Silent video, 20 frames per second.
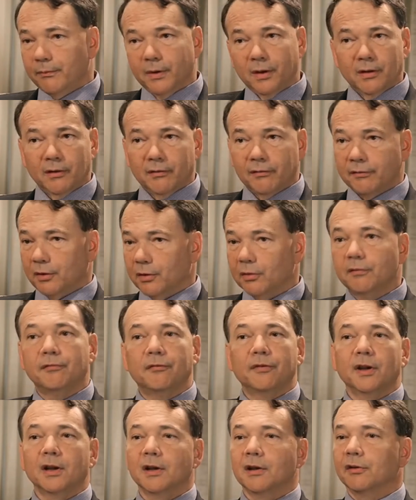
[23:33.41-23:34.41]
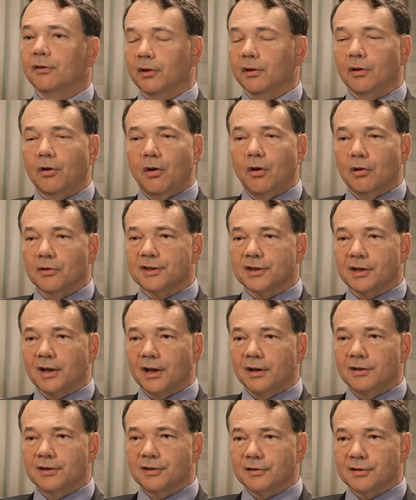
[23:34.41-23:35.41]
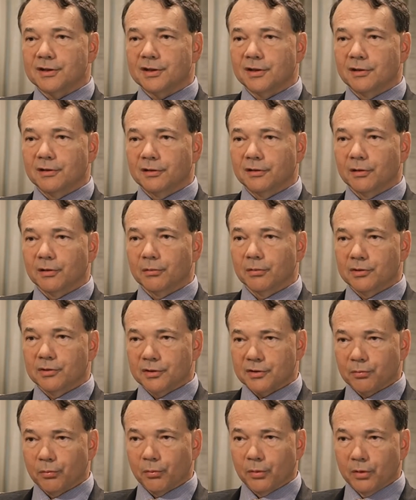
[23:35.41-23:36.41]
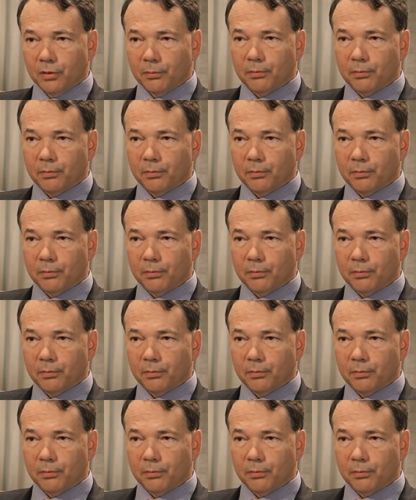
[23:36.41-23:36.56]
of good faith on all sides could see that there were just real